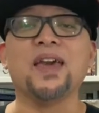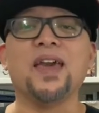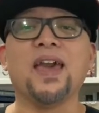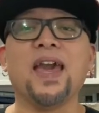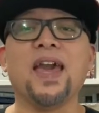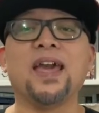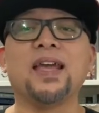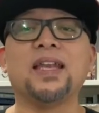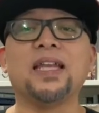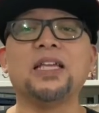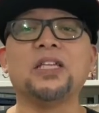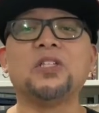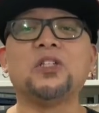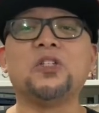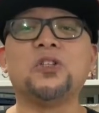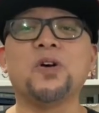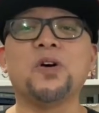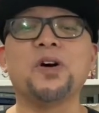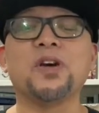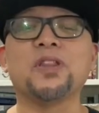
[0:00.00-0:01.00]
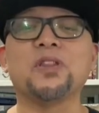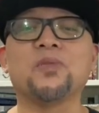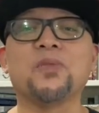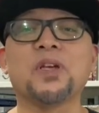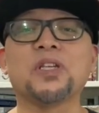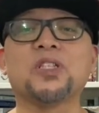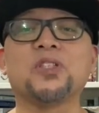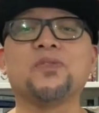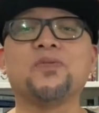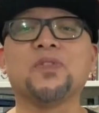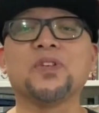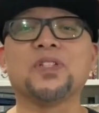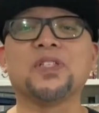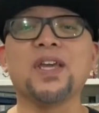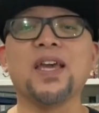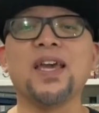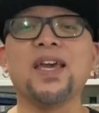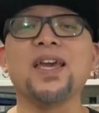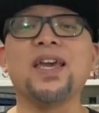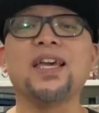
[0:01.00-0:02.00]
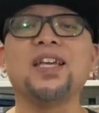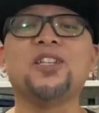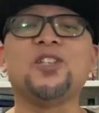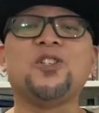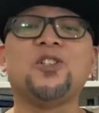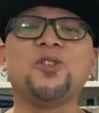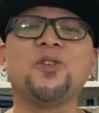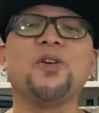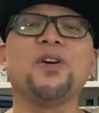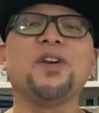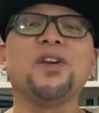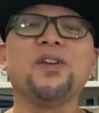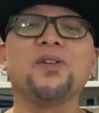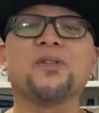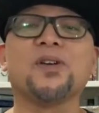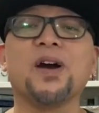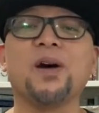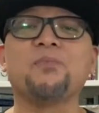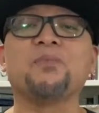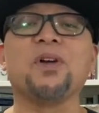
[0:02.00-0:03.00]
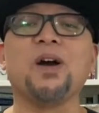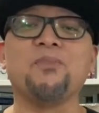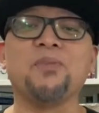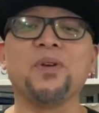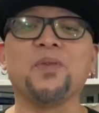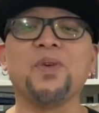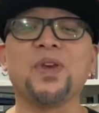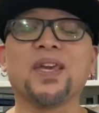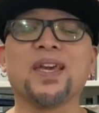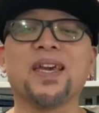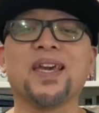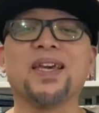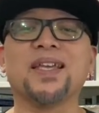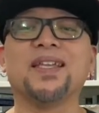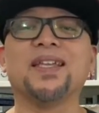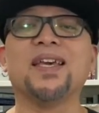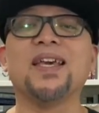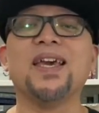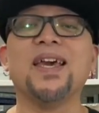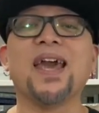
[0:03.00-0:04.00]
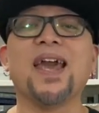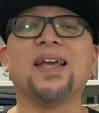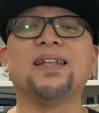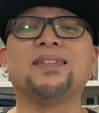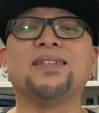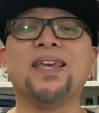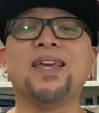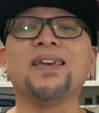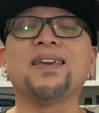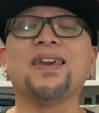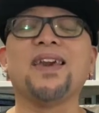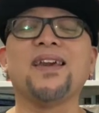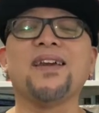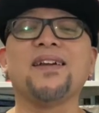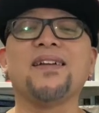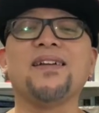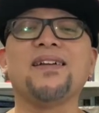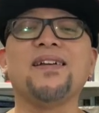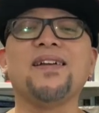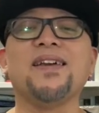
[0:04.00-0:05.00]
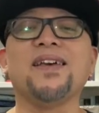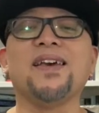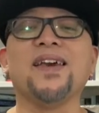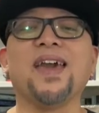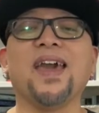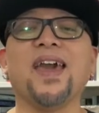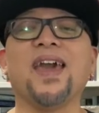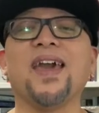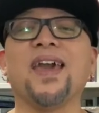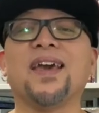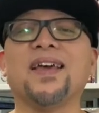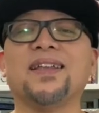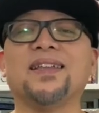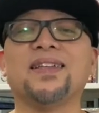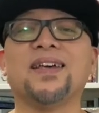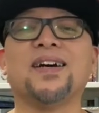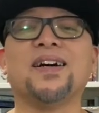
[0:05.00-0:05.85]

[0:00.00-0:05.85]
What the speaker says: and enjoy the rest of your day, enjoy your upcoming weekend, and take care, and